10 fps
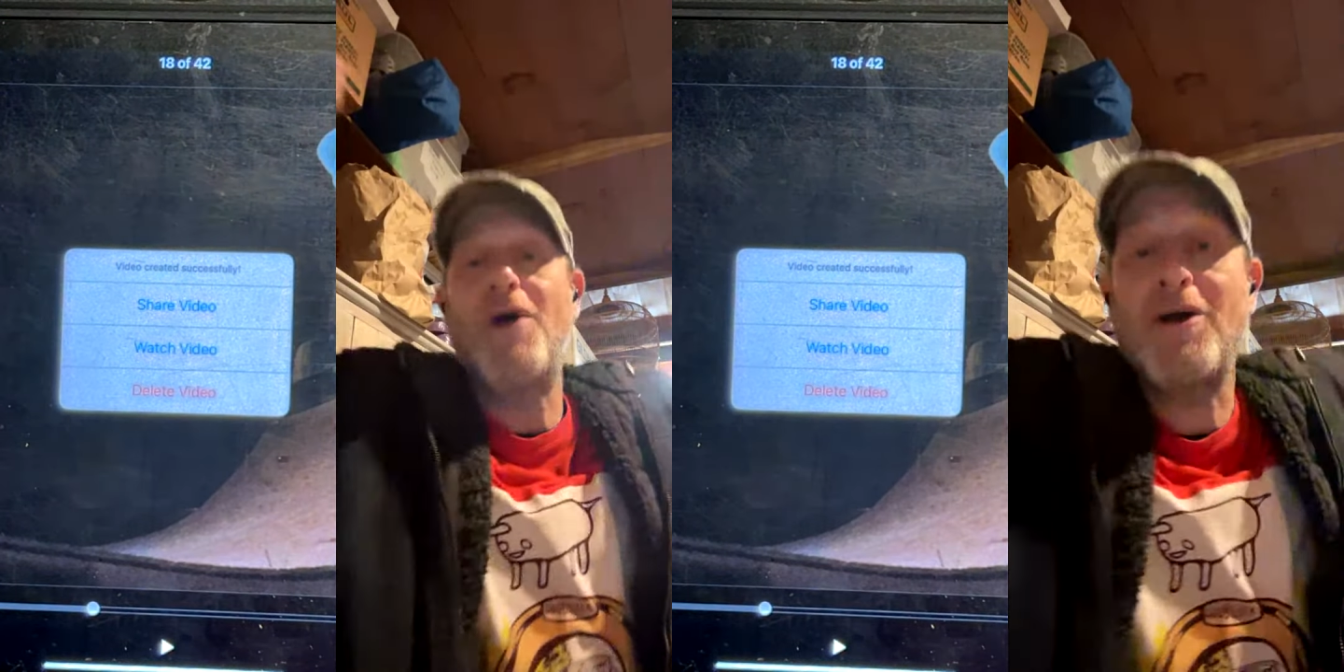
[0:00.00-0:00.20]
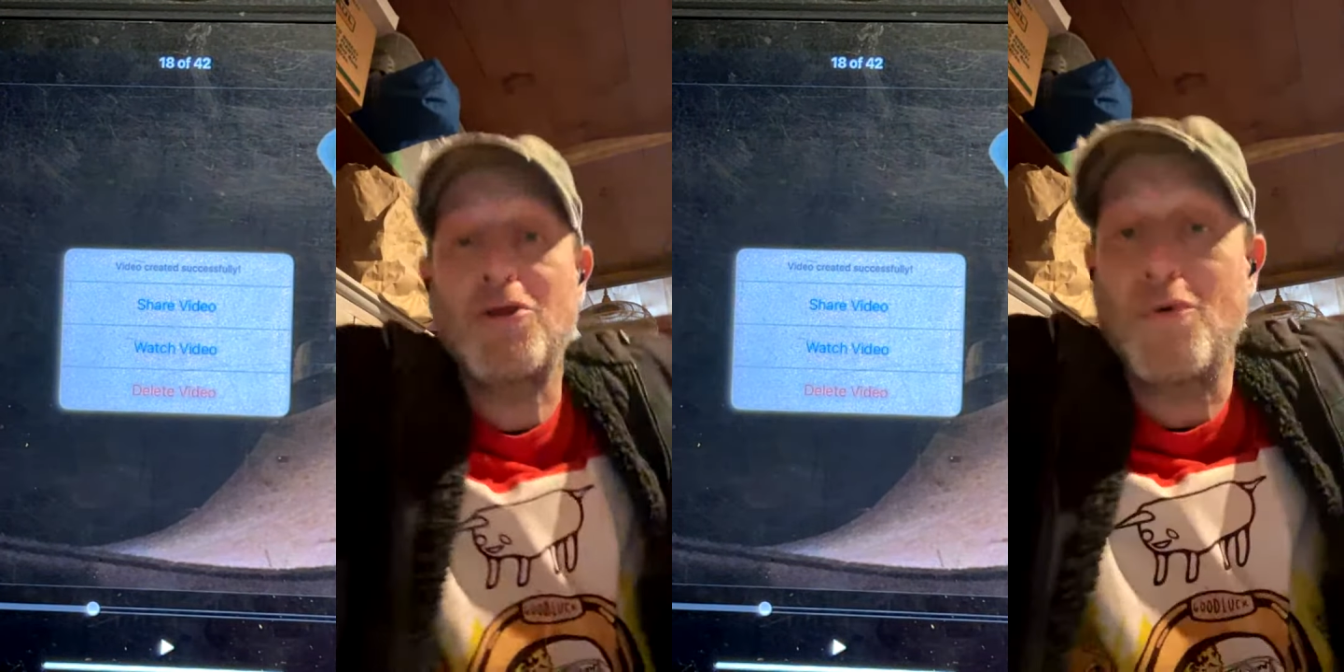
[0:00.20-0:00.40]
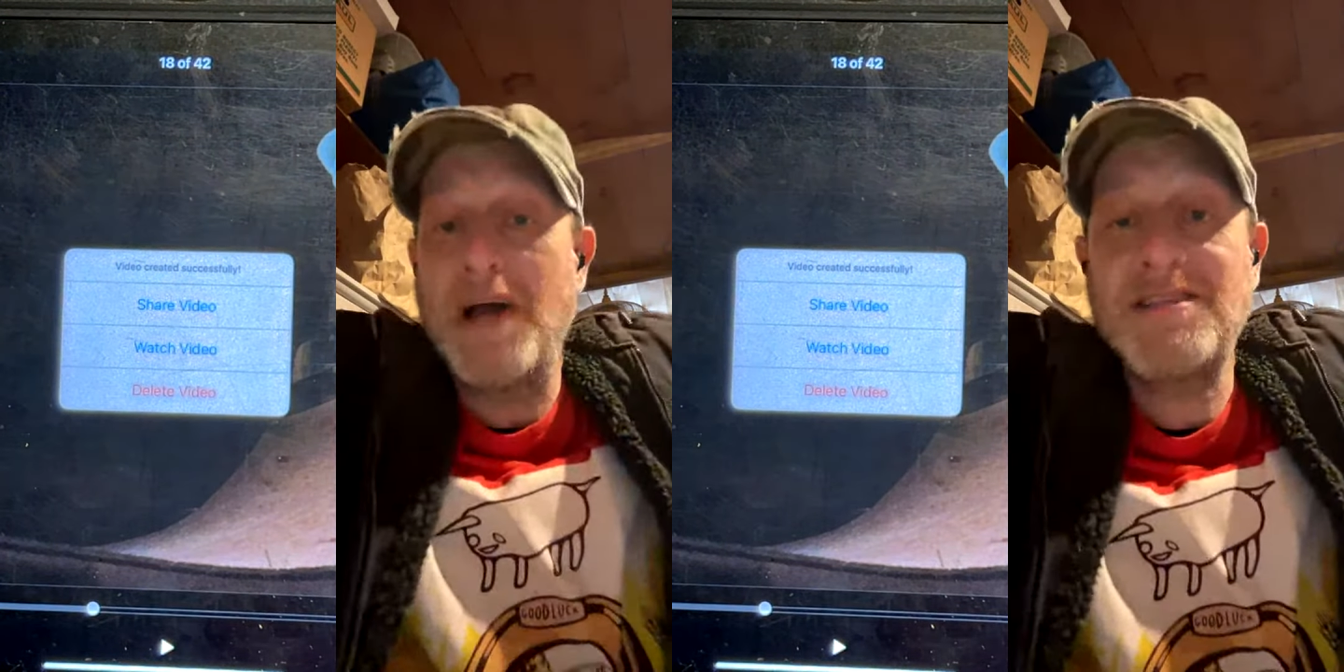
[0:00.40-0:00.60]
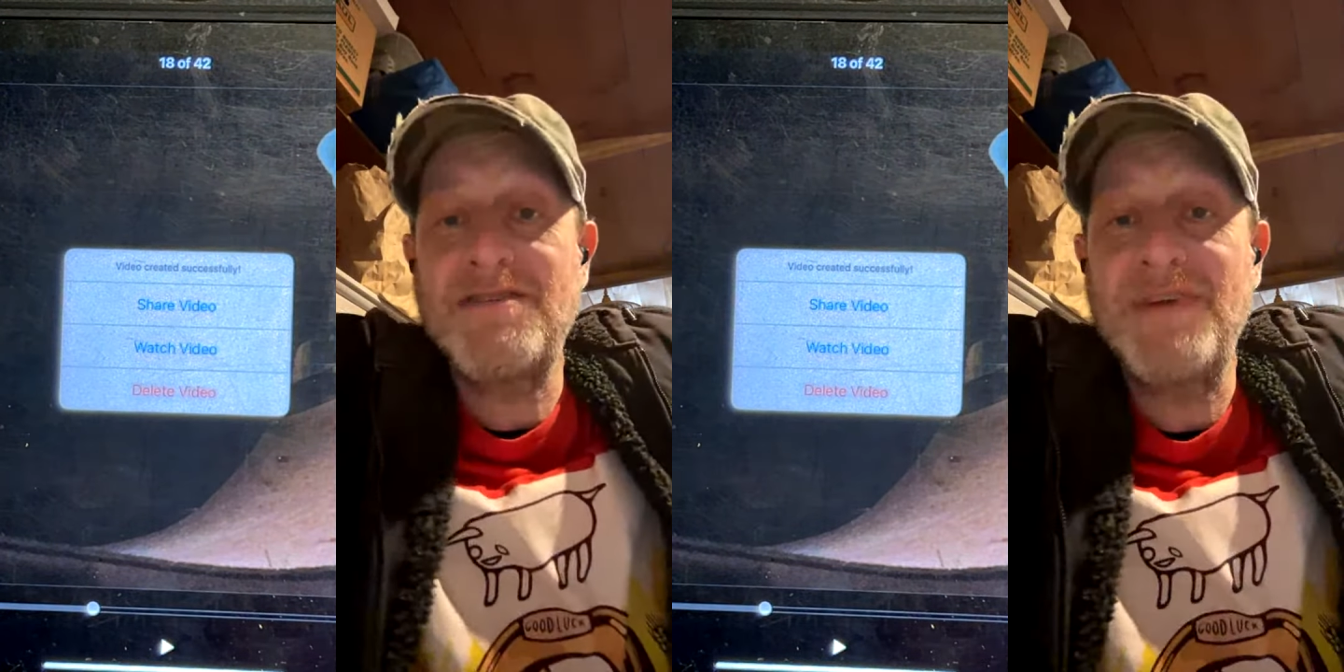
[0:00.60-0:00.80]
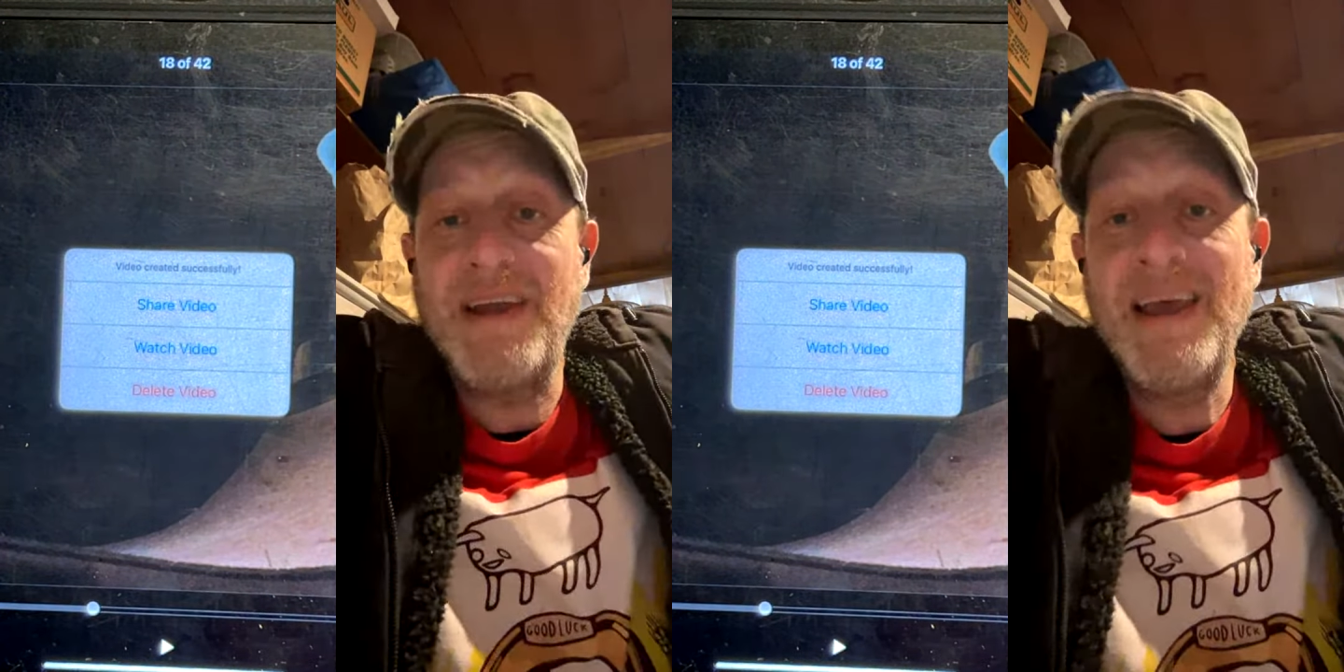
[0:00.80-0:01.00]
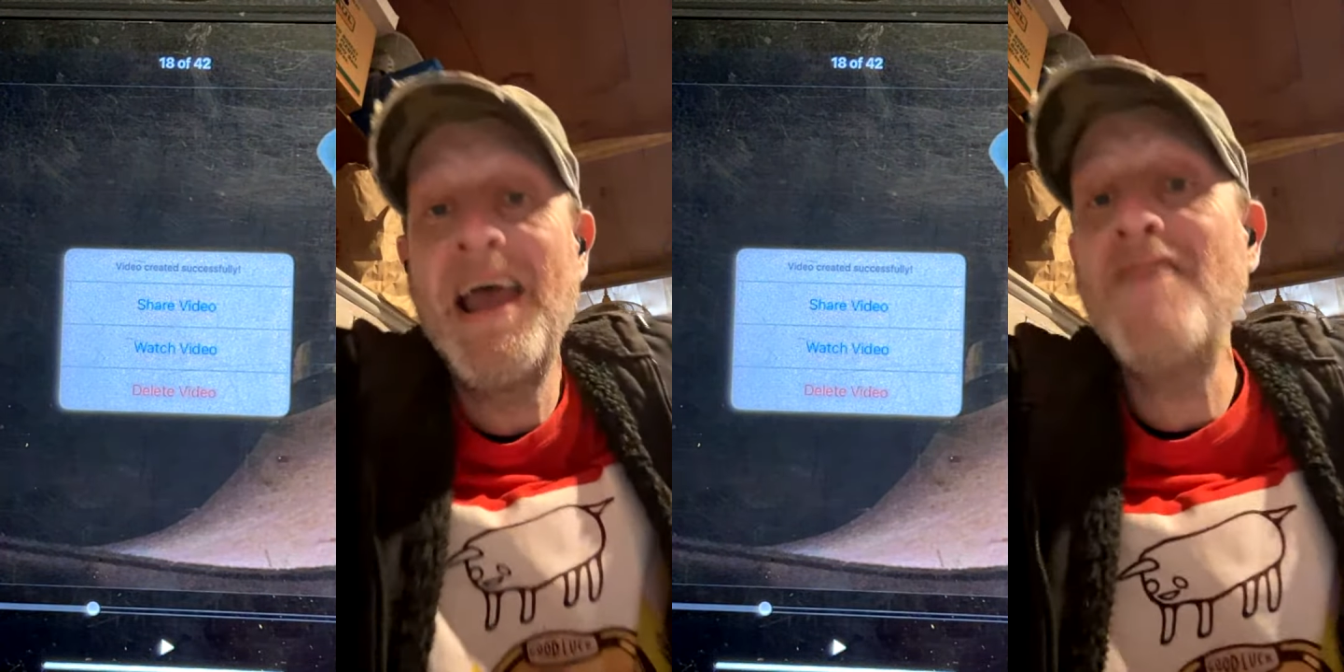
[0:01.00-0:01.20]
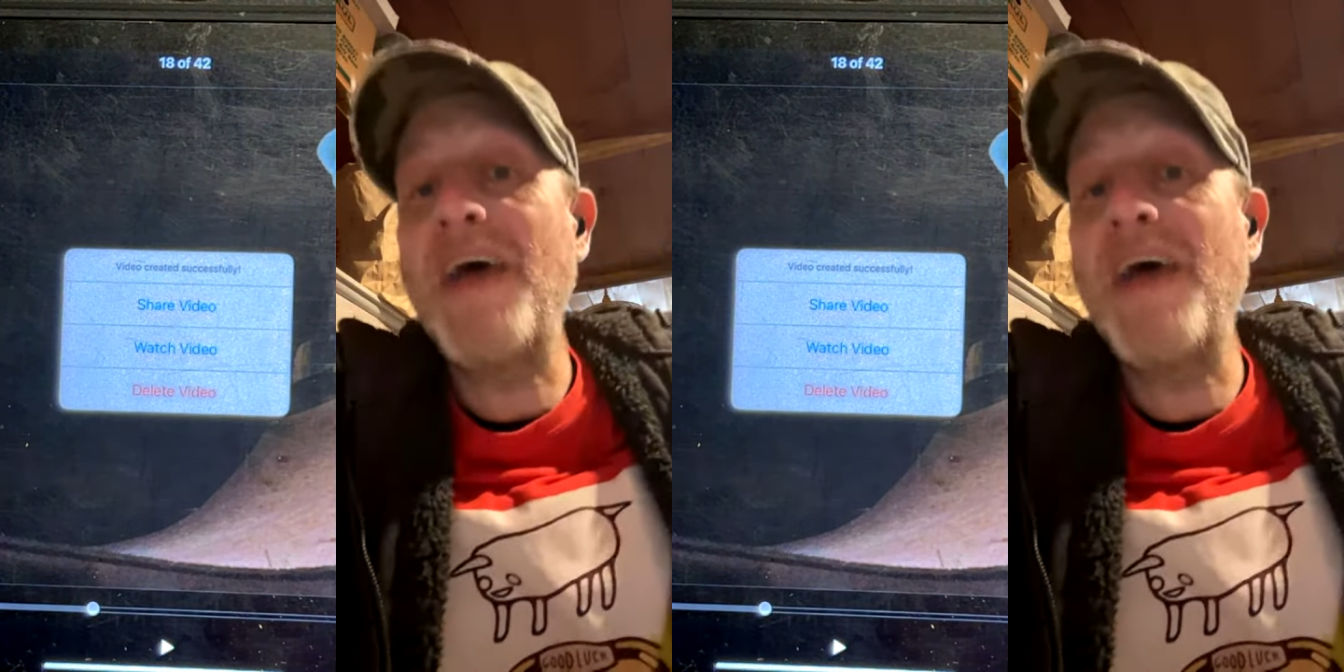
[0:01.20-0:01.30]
Fuck the rest of it.